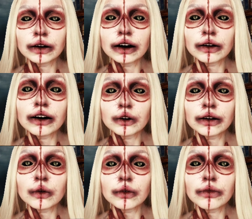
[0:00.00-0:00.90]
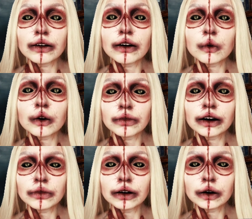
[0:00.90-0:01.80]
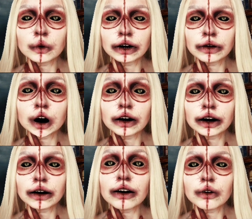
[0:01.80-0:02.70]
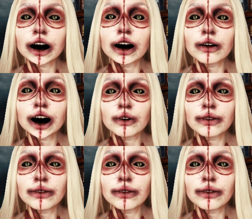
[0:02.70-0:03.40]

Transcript: I tilted my head to listen as it was coming from far off.